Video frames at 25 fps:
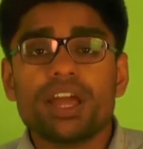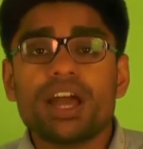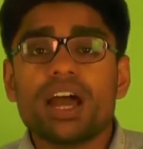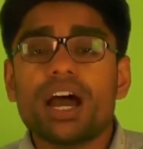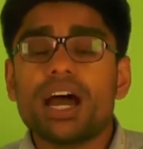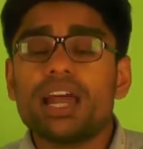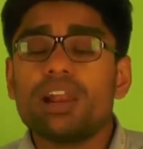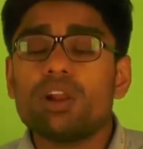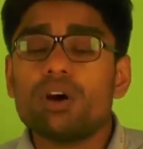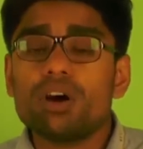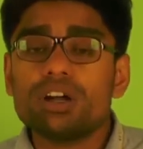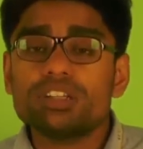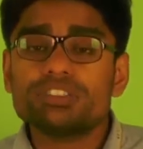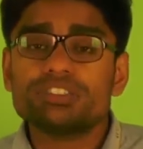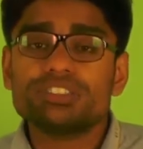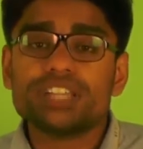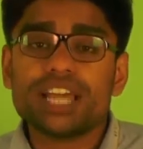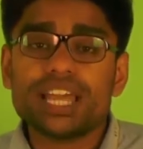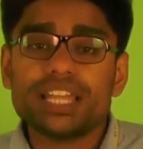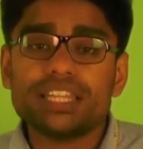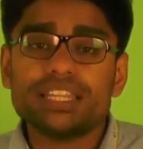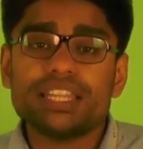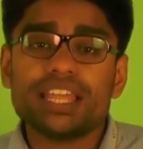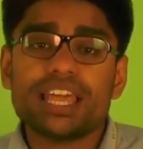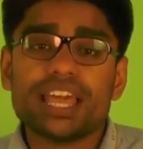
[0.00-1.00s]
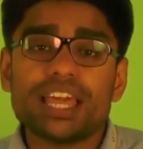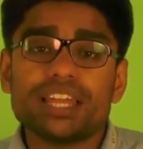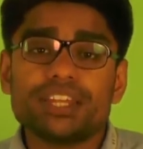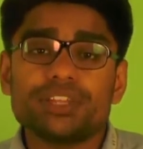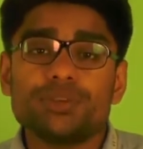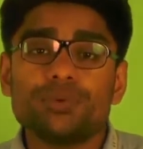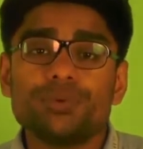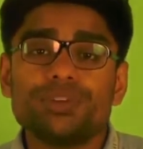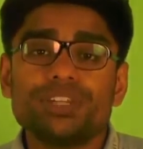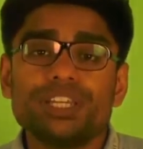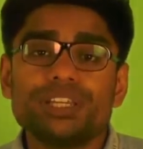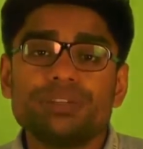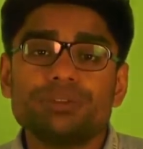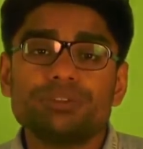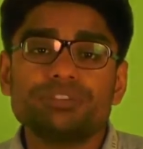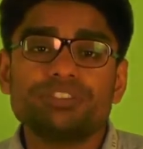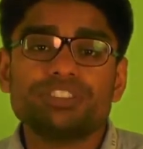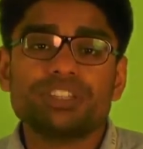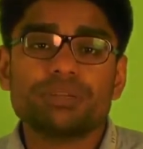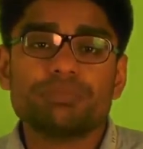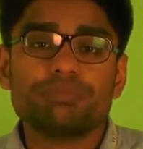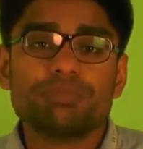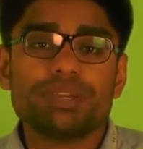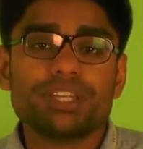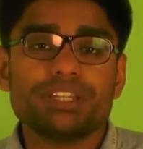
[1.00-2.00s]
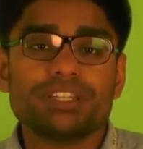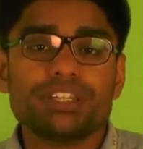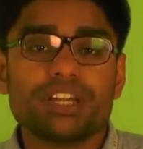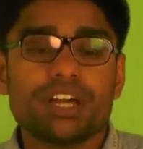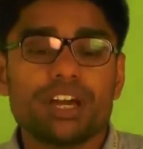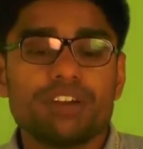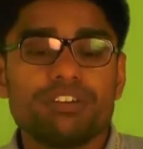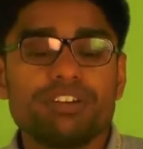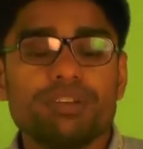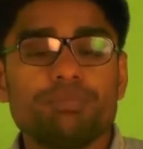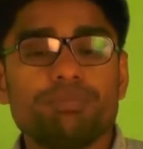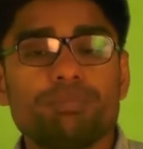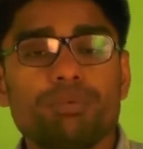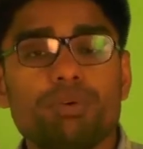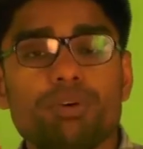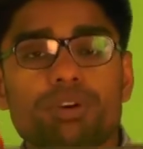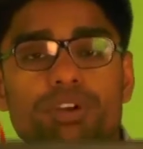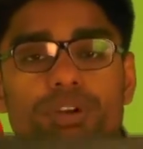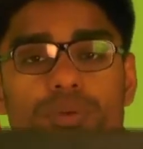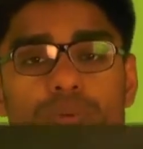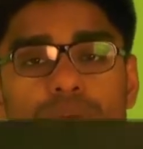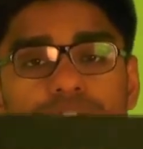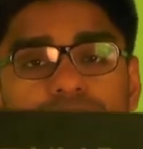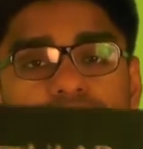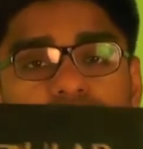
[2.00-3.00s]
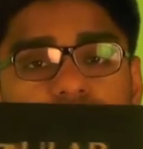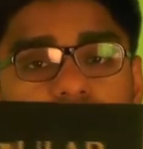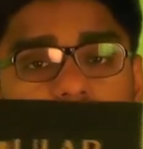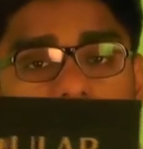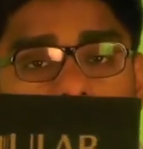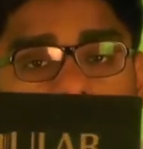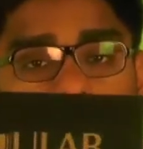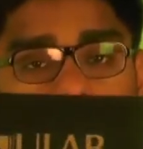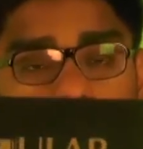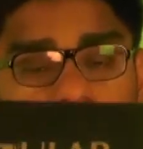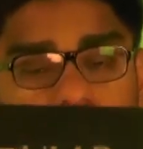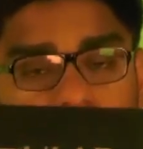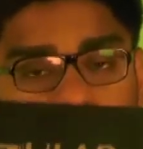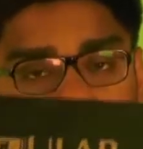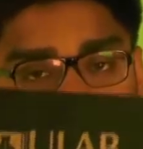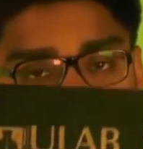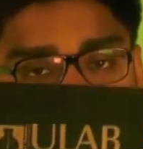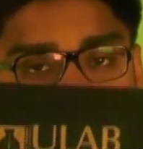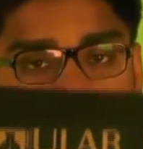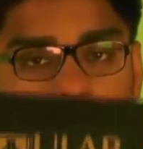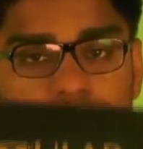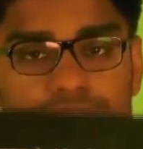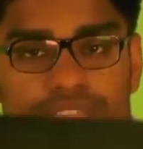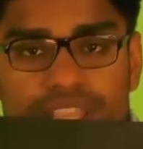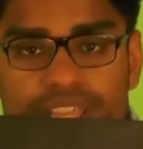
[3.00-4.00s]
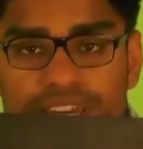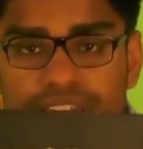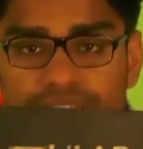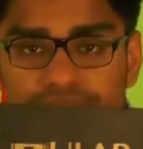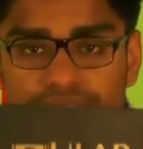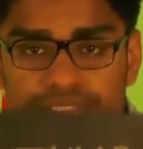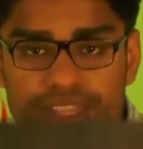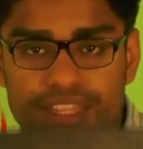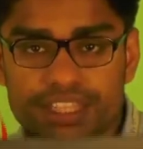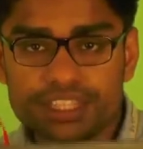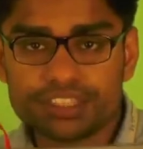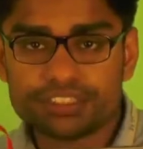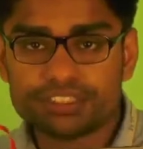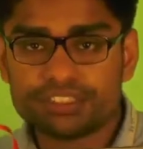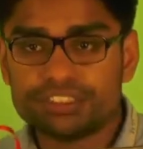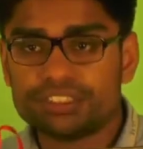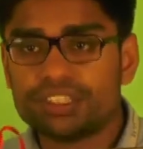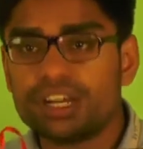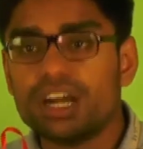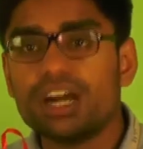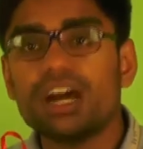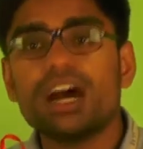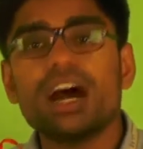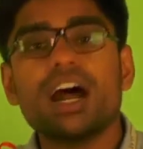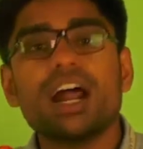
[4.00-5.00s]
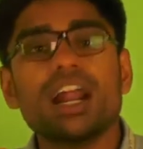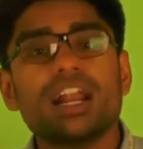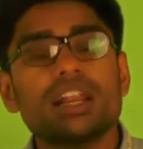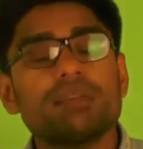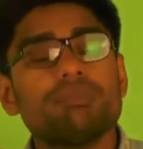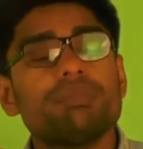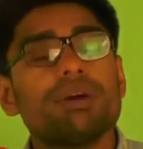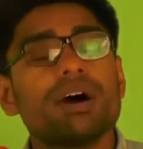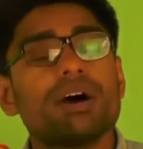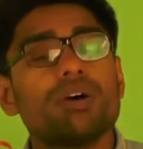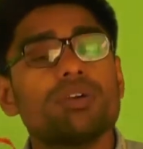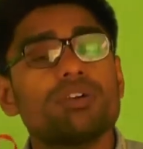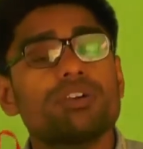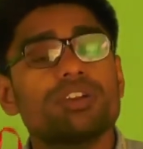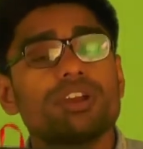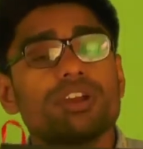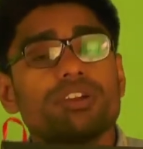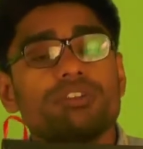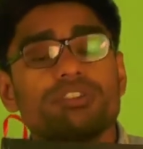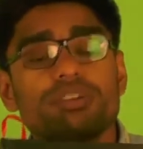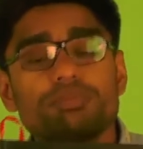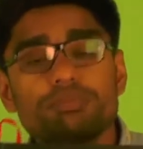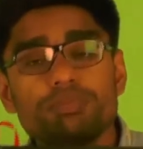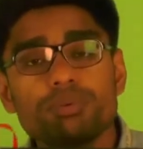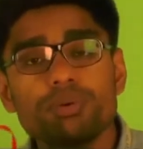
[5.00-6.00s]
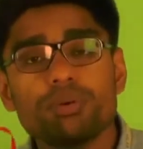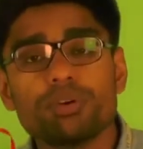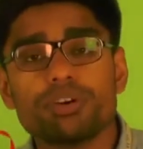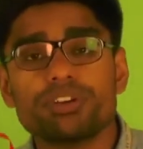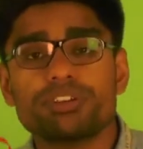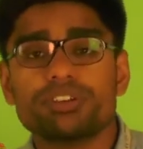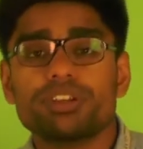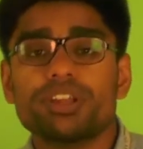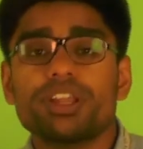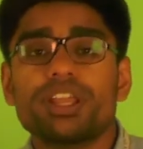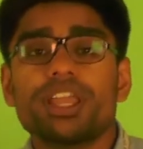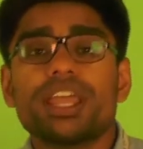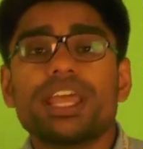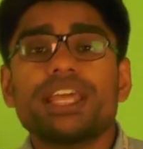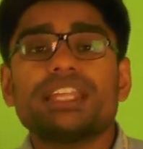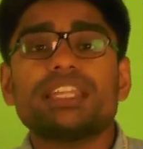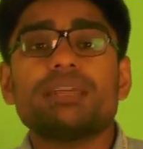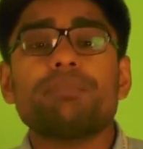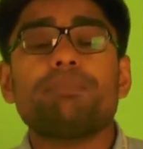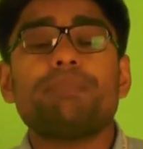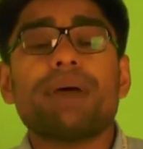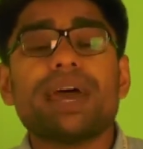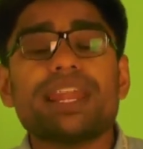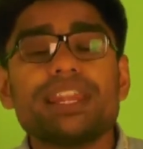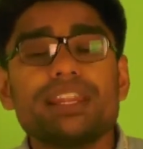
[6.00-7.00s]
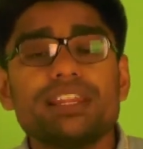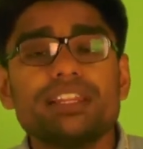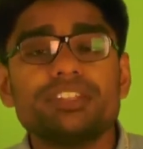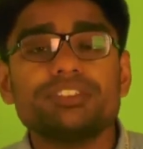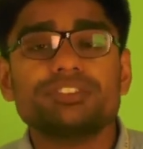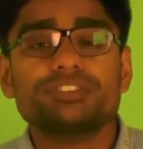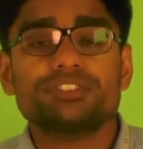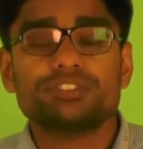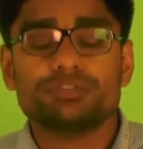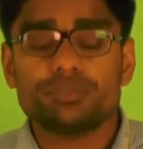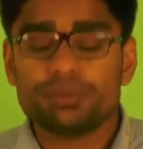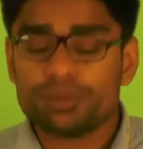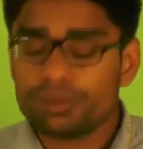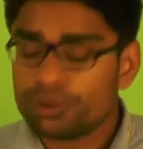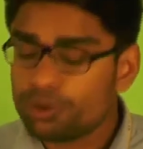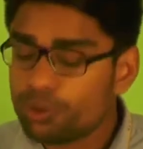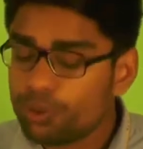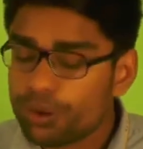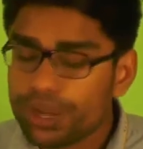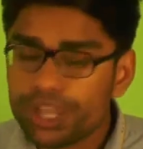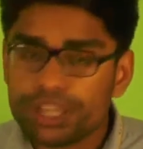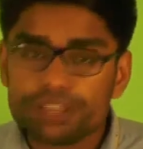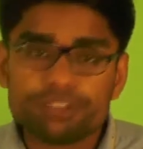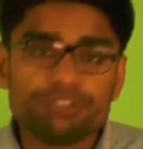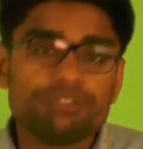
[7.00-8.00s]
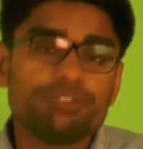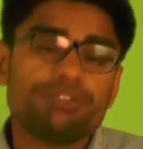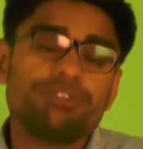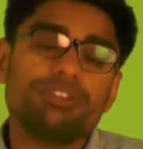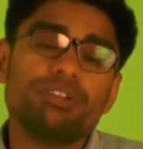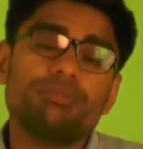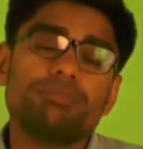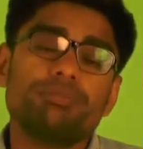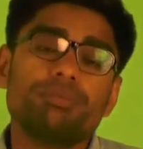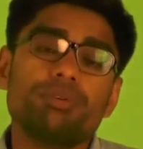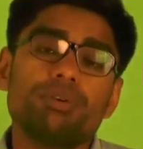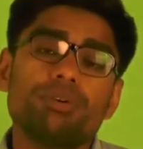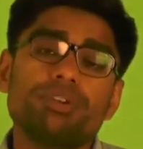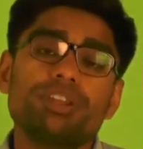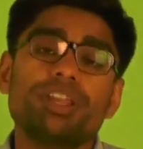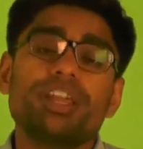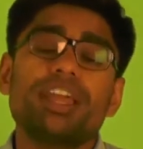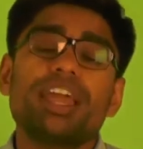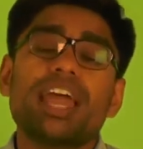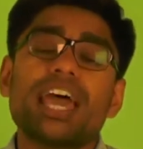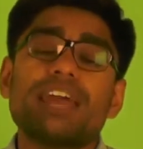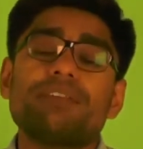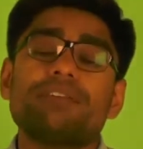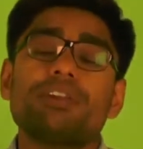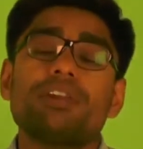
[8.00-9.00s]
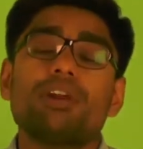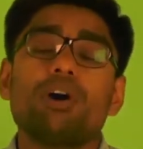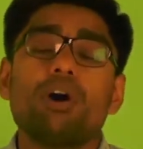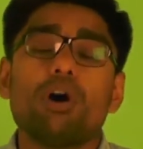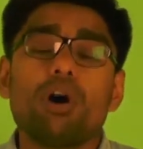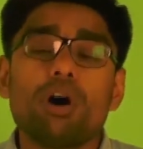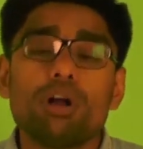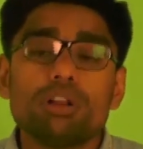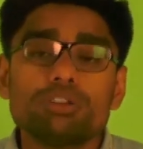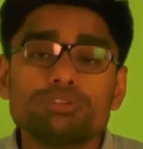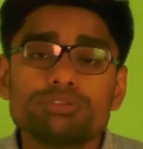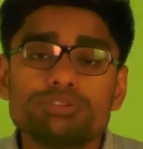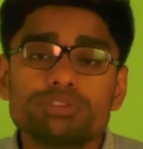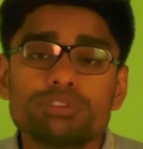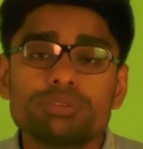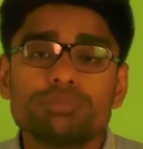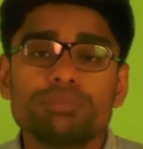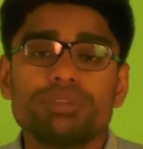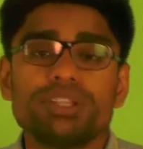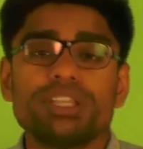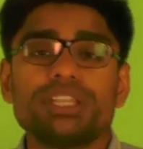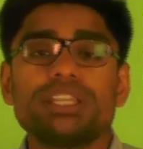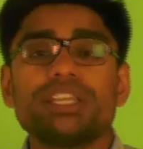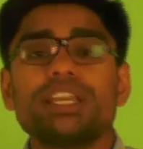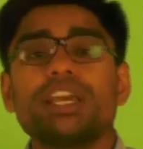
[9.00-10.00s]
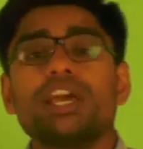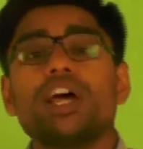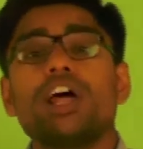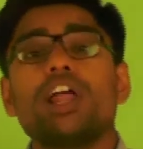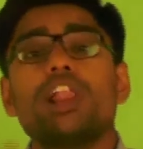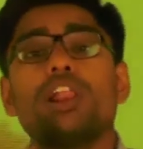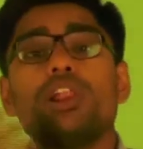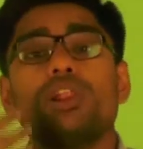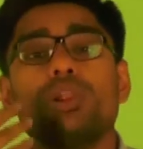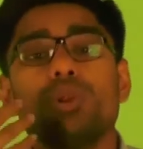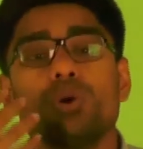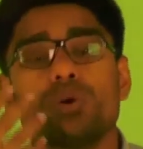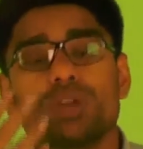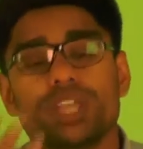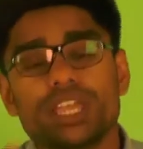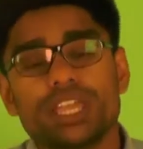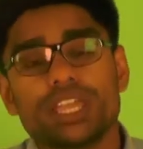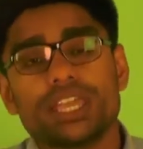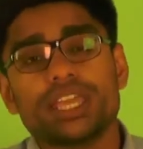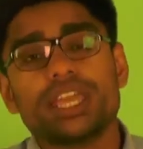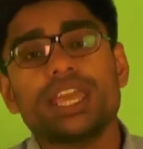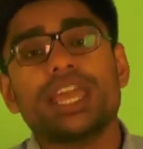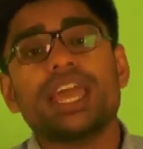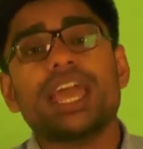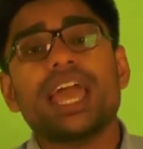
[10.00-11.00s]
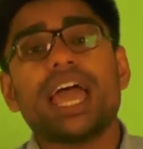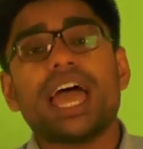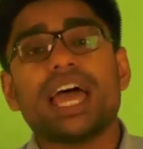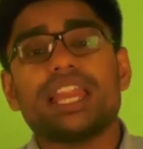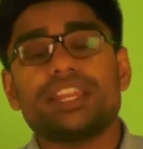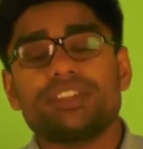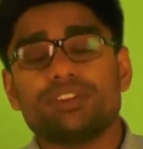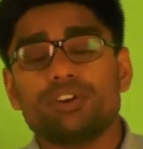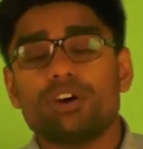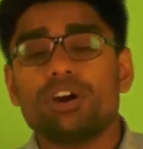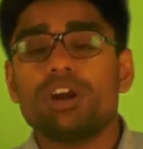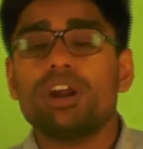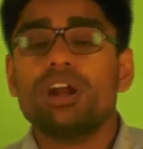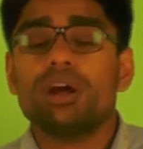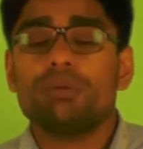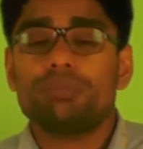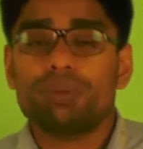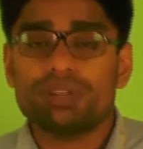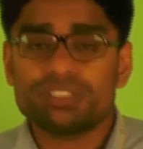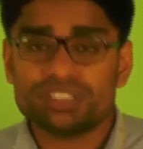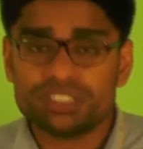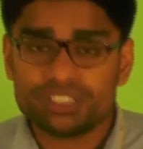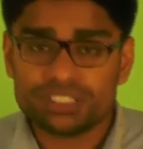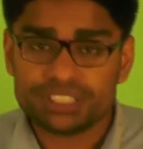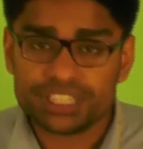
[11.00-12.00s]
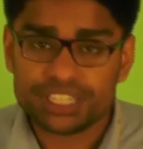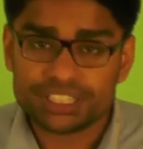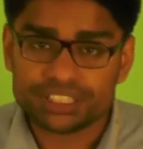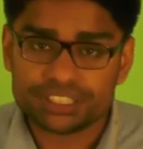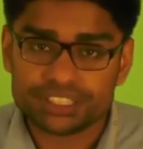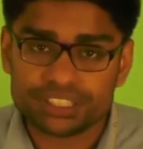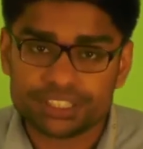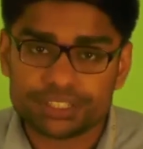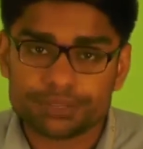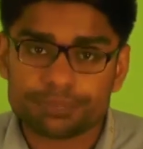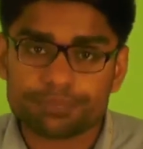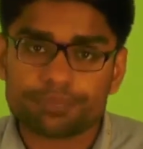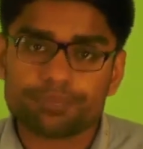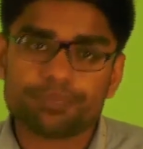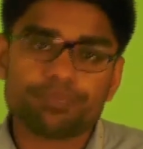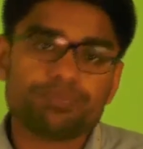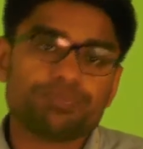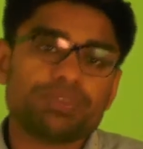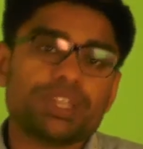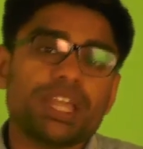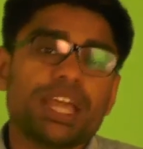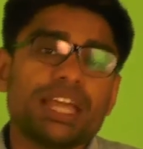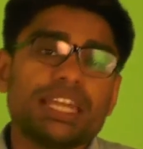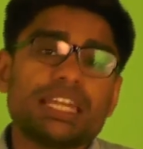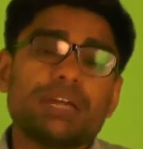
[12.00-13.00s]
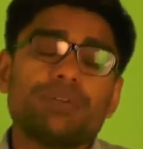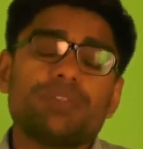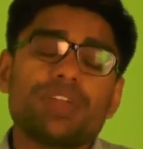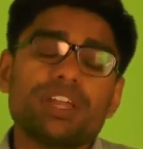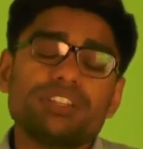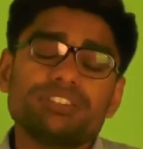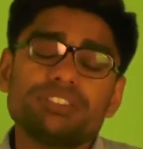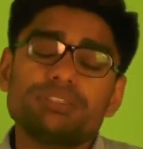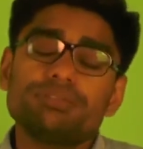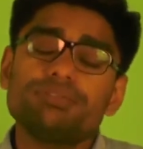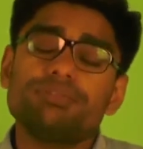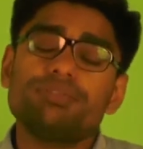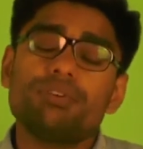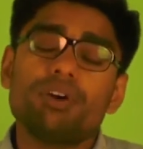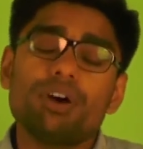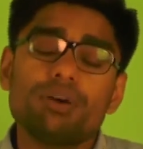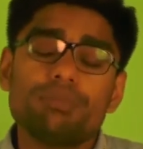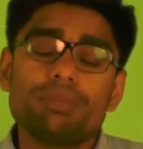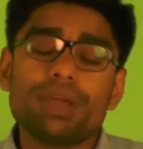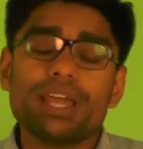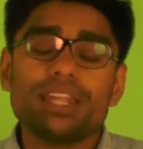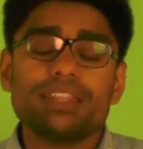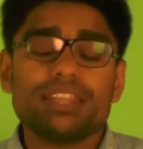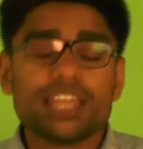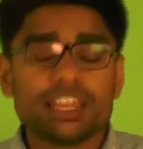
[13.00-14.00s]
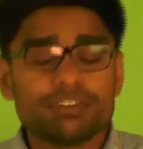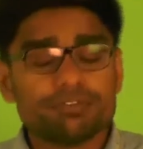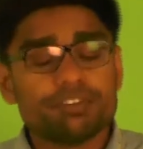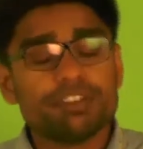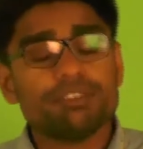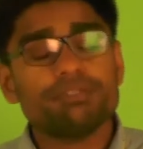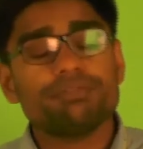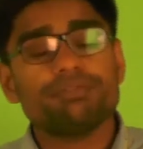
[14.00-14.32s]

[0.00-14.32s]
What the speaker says: Alongside that, you will need to submit a report which looks something like this, a hardbound report. The panelists will be going through the report and will also be looking at your presentation. Now, there is a format that we